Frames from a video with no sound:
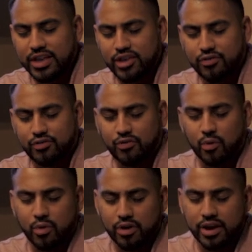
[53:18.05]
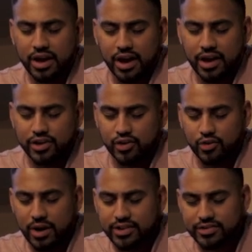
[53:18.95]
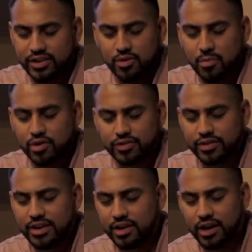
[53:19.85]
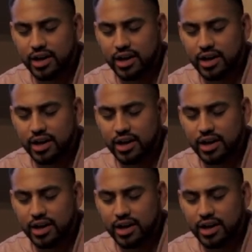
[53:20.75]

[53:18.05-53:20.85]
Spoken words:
Thank you for your grace and your mercy,